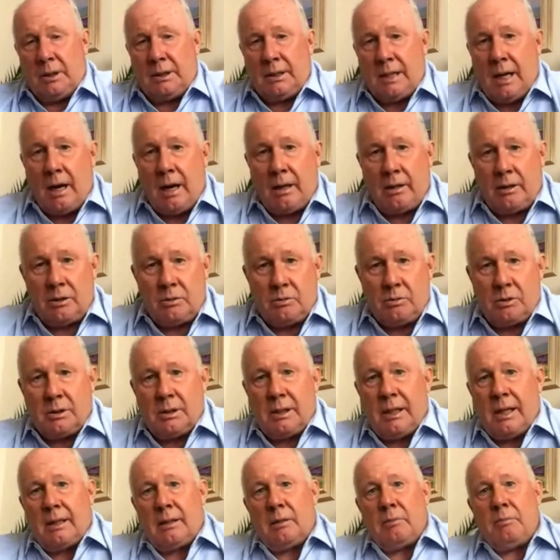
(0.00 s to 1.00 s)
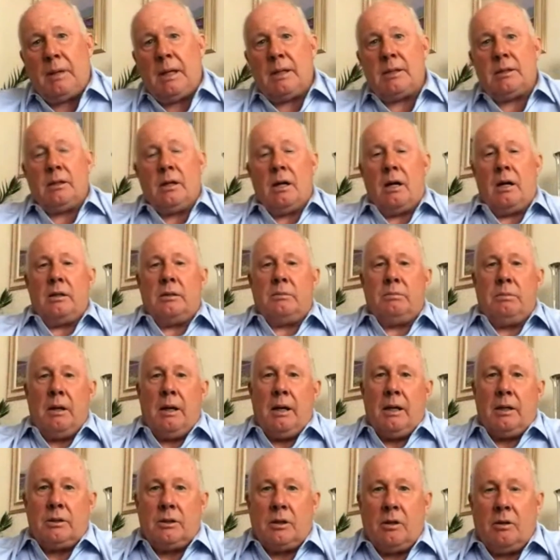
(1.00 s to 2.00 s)
of my targets was to get the best Irish
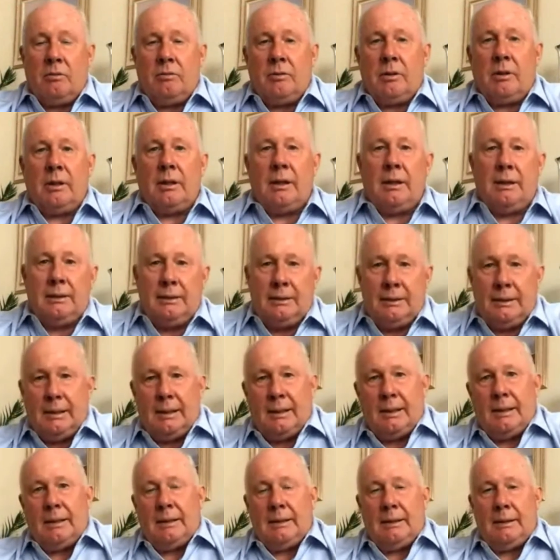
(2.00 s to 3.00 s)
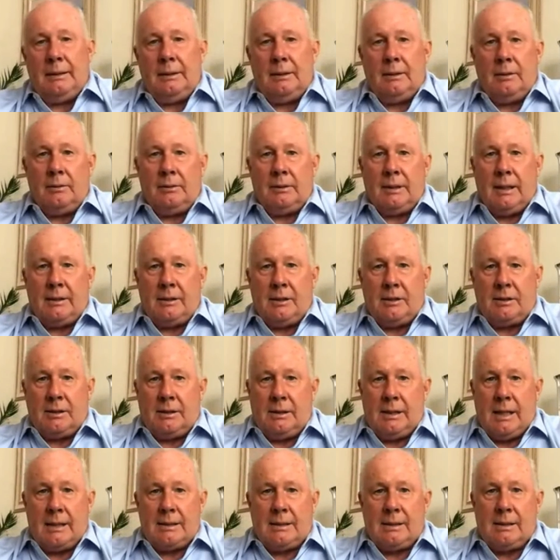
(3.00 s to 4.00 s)
players over, and that
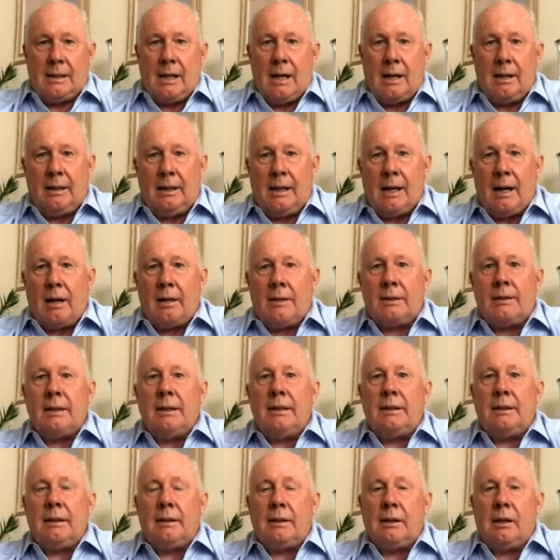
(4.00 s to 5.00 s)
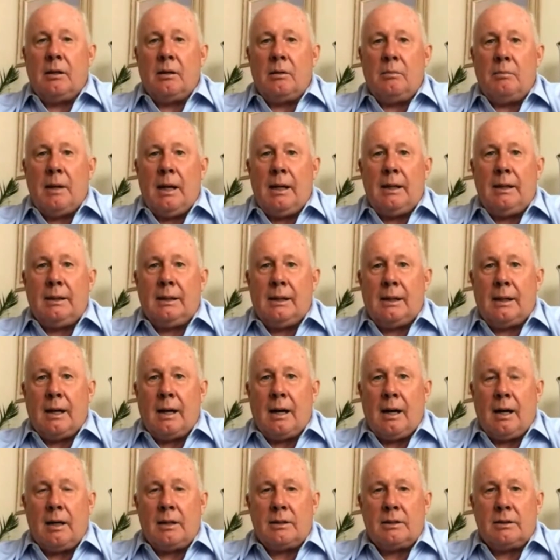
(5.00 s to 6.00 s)
doesn't necessarily guarantee that they're going to make it
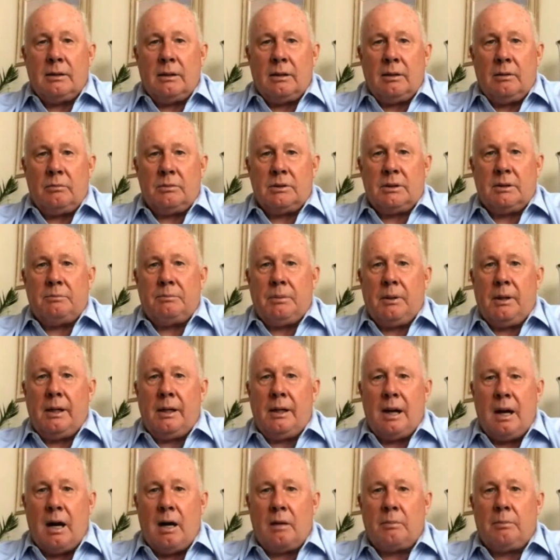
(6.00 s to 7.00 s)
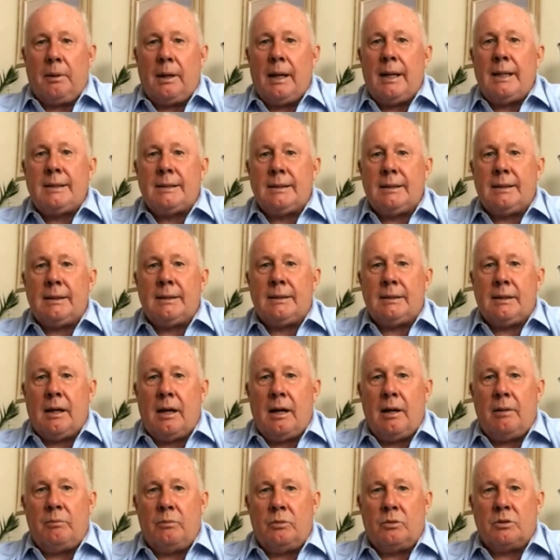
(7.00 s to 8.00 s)
at Arsenal. It was a pretty hard place at the
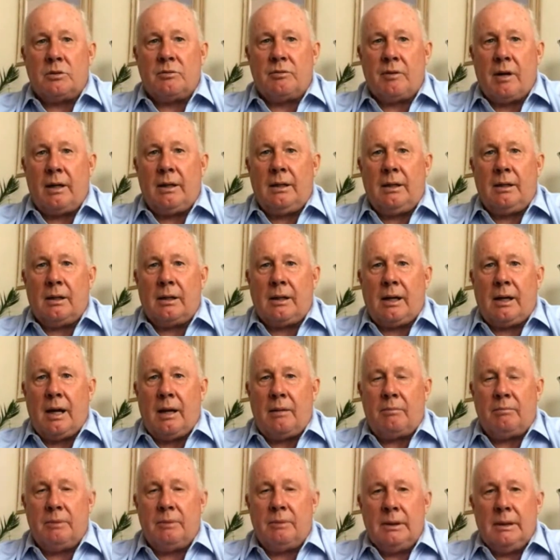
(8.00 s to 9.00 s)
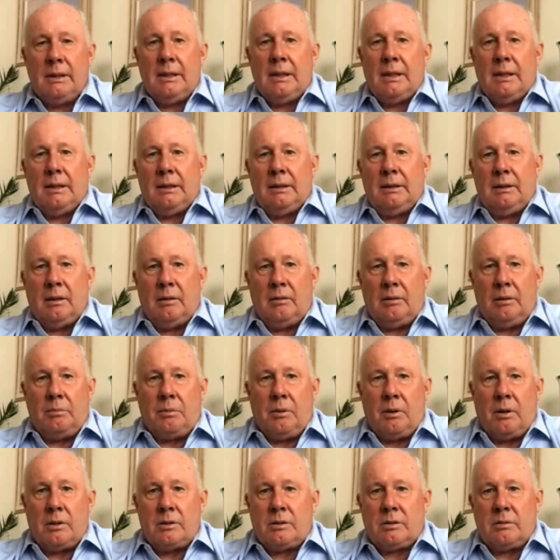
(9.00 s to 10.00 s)
time. Once Wenger came, he
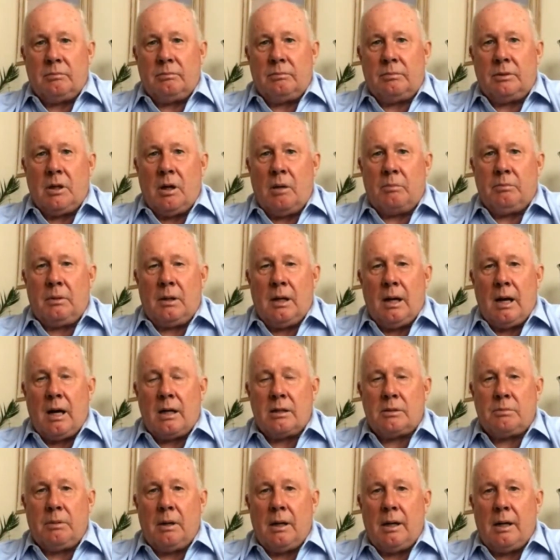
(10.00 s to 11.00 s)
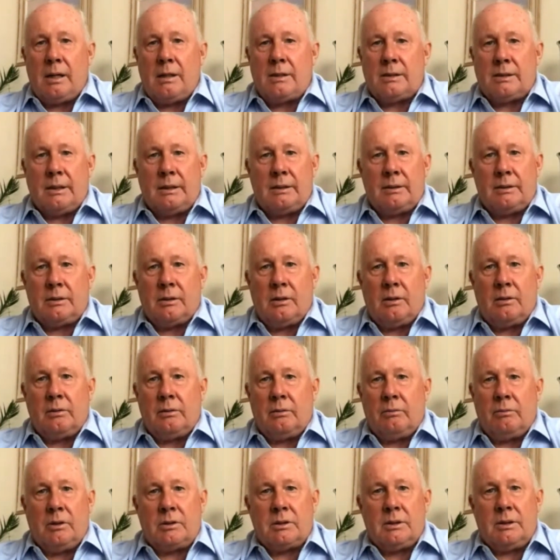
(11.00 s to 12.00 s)
brought some top class players in, so
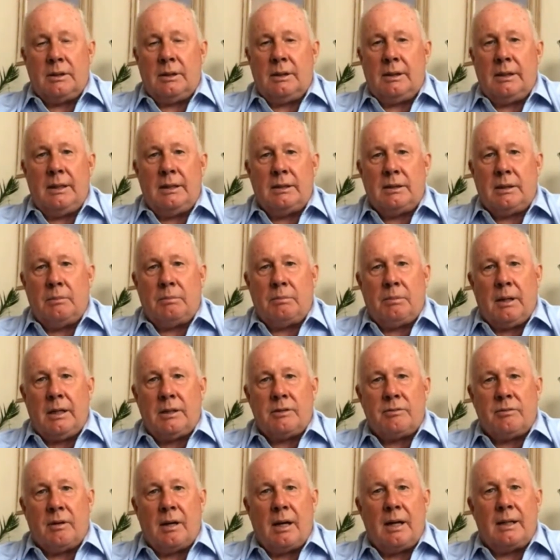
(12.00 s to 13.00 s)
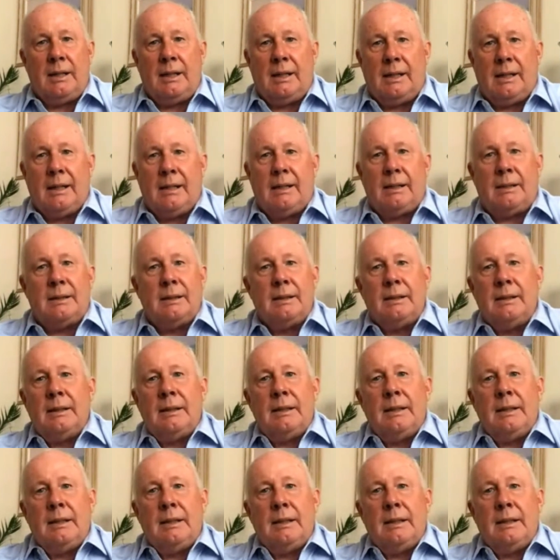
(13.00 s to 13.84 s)
it wasn't an easy place for any kid